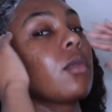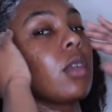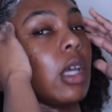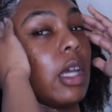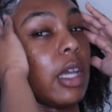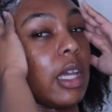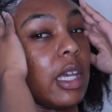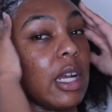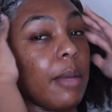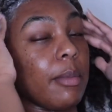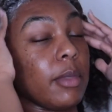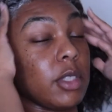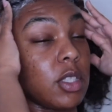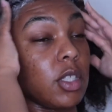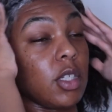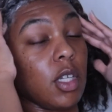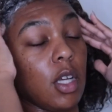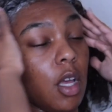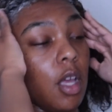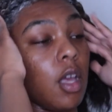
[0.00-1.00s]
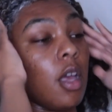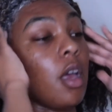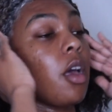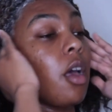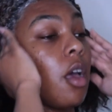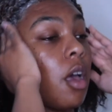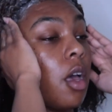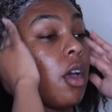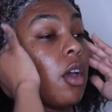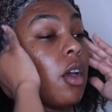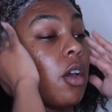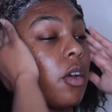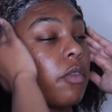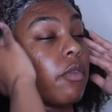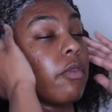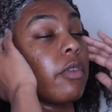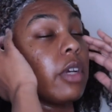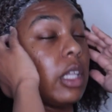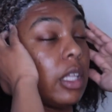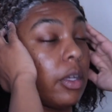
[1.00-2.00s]
Again, I'm just gonna
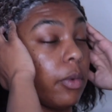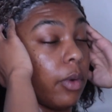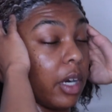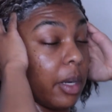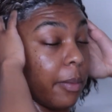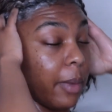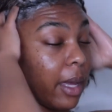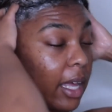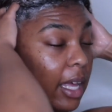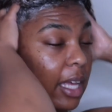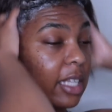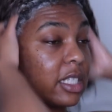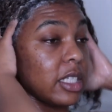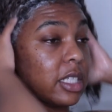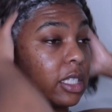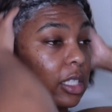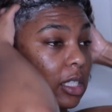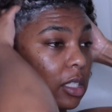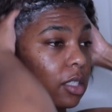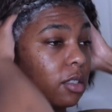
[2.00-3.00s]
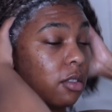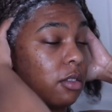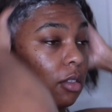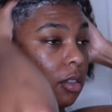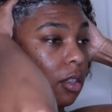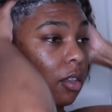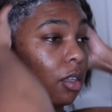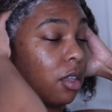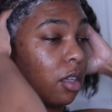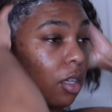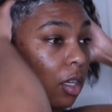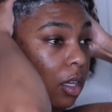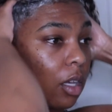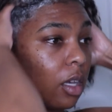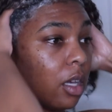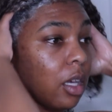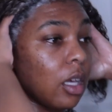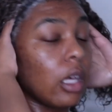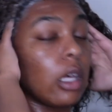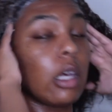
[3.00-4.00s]
really work my edges,
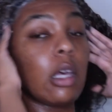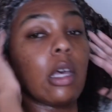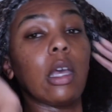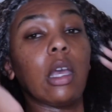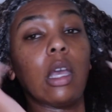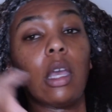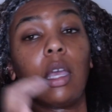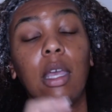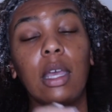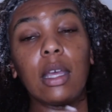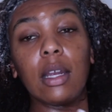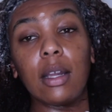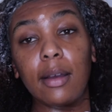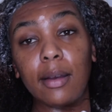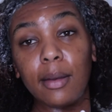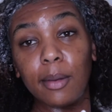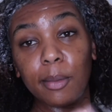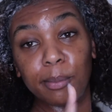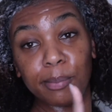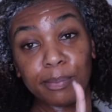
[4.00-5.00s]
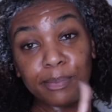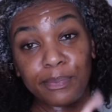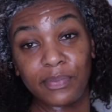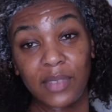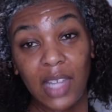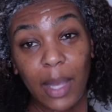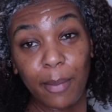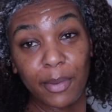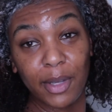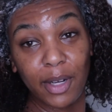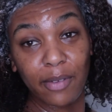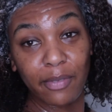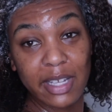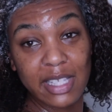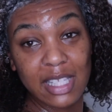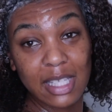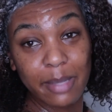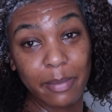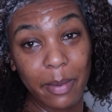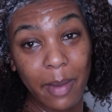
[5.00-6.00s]
and I'm gonna
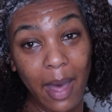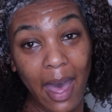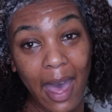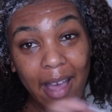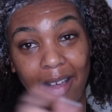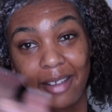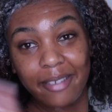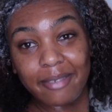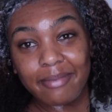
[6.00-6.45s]
rinse some of that.